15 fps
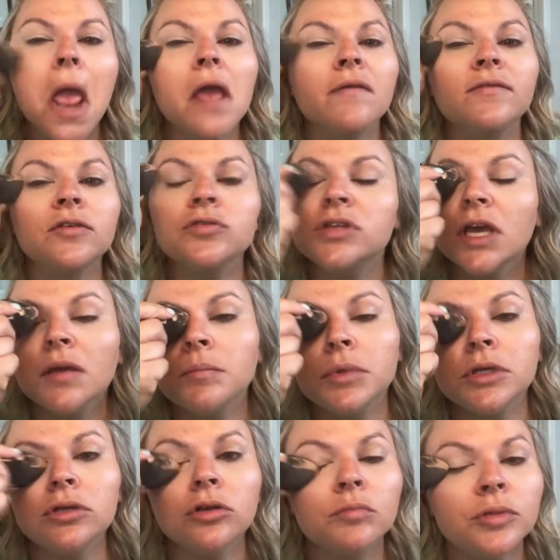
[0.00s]
if you
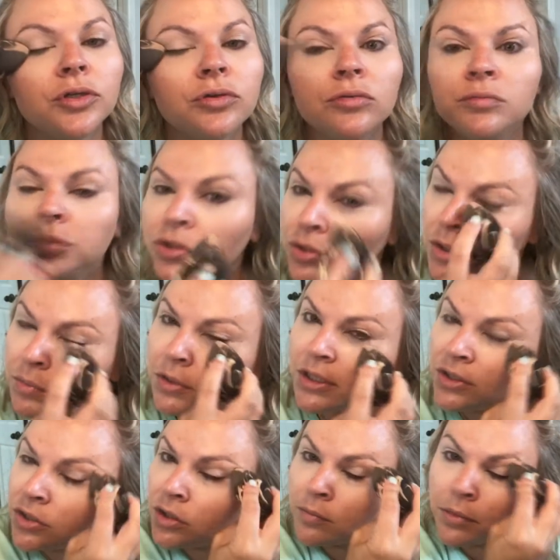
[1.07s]
dampen your beauty
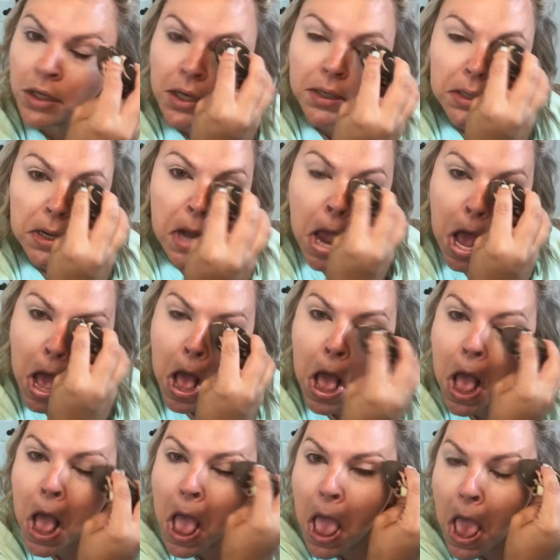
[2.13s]
blender, but you know,
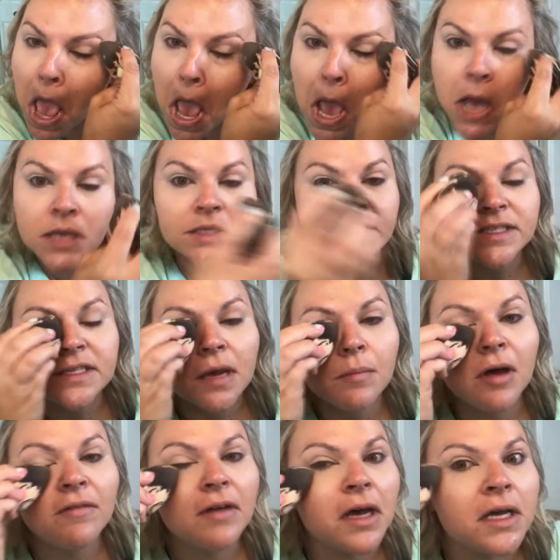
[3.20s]
some
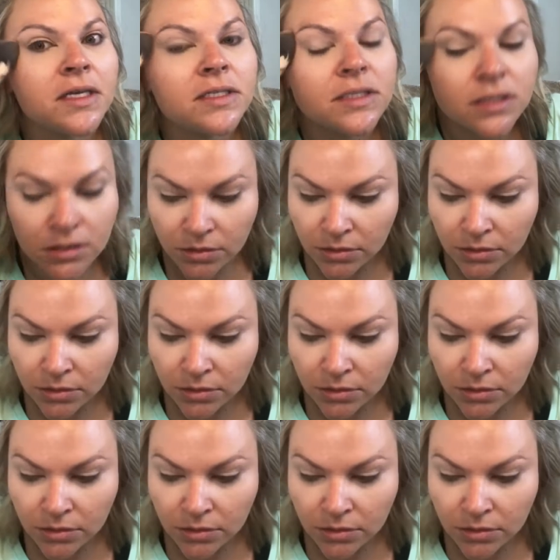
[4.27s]
of us